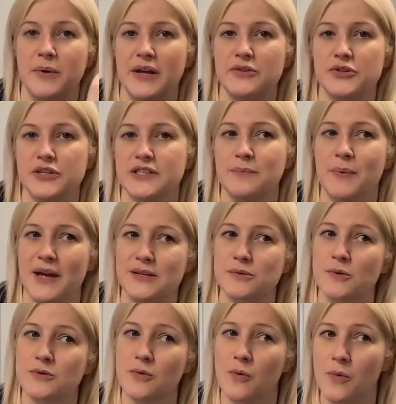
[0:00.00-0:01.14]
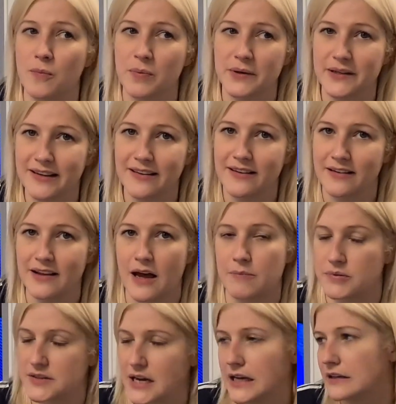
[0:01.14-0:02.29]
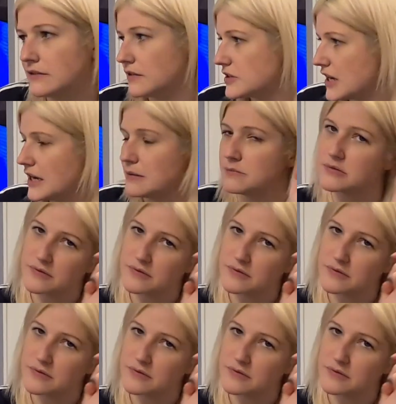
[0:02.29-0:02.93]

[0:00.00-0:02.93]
but it just depends what's open here at that particular time,